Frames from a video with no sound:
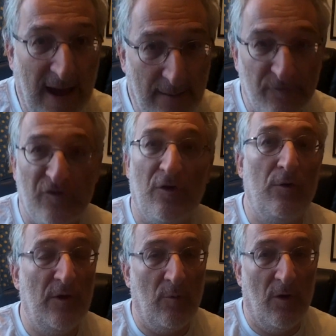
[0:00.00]

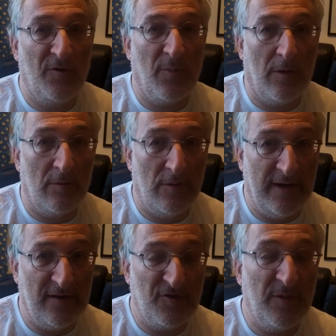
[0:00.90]
absolutely worthwhile
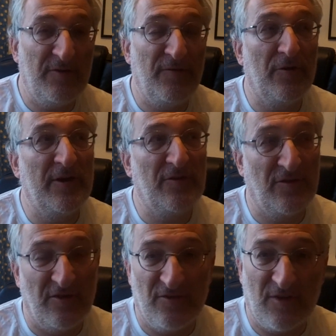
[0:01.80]
read, especially if you're
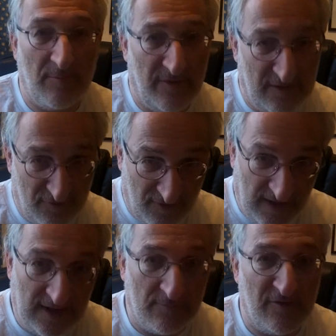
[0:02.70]
interested in some of these
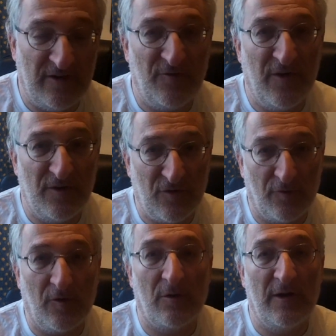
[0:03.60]
themes, these
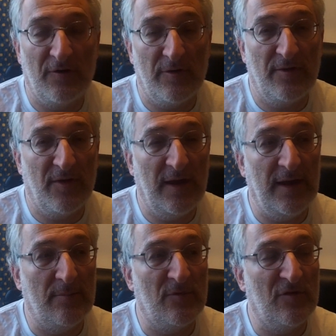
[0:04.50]
philosophical and literary
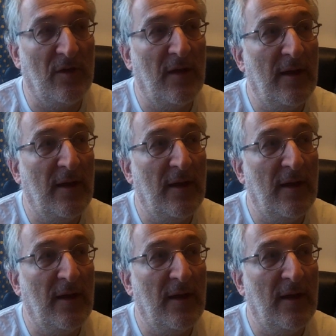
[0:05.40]
themes.